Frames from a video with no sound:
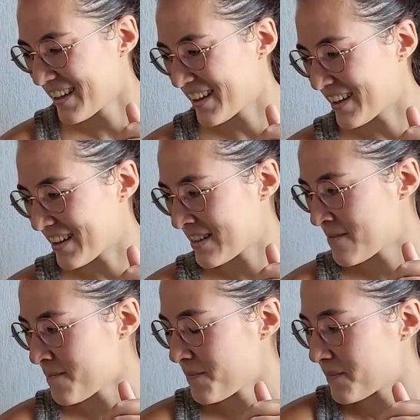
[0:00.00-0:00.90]

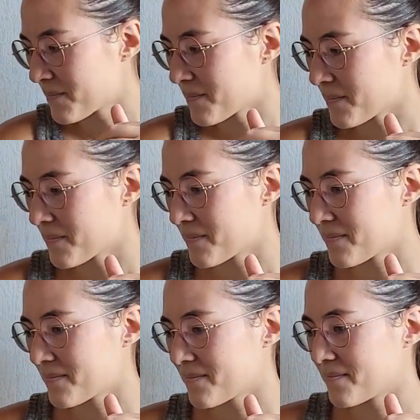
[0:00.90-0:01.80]
And
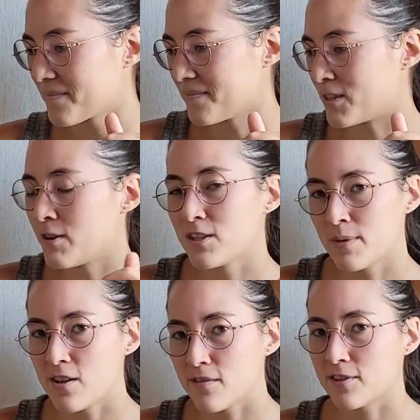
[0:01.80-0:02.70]
during the
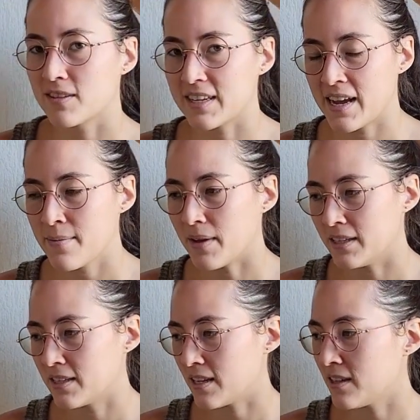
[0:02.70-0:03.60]
middle of the time, I
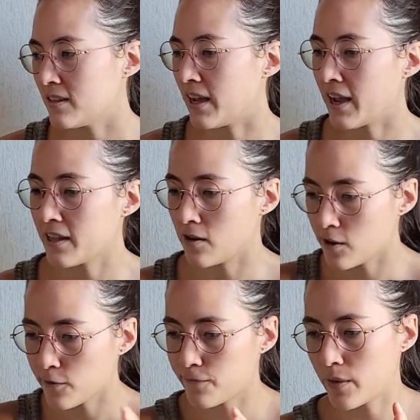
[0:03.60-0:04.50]
decided I had a
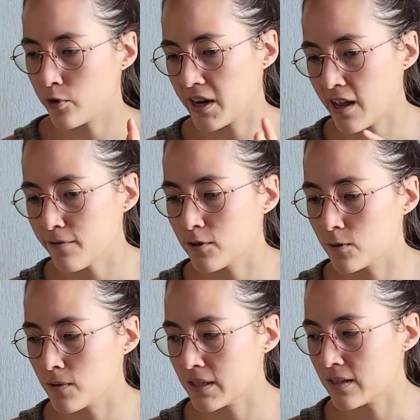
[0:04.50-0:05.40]
lot of fabric left,
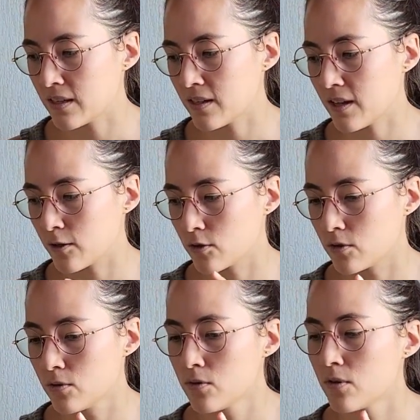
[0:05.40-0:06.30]
so I decided I could
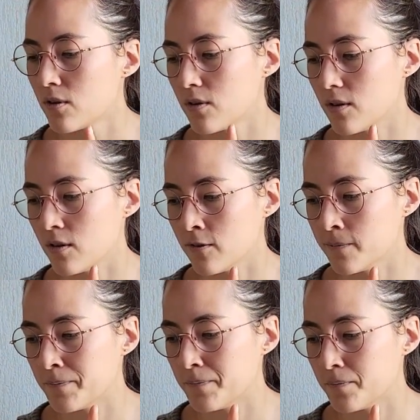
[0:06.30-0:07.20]
do
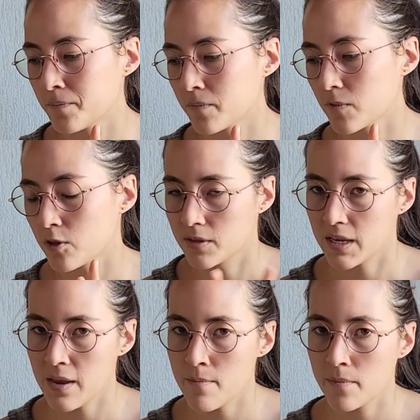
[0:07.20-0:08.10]
the
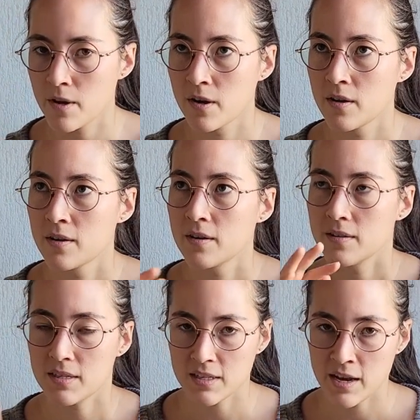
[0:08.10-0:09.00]
same
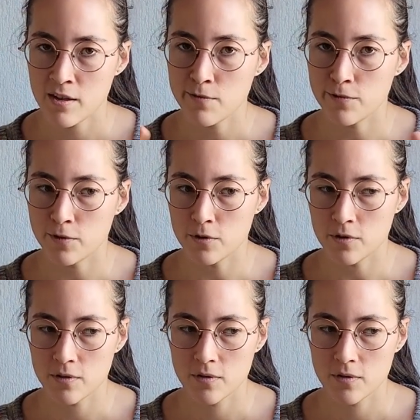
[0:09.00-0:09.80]
design for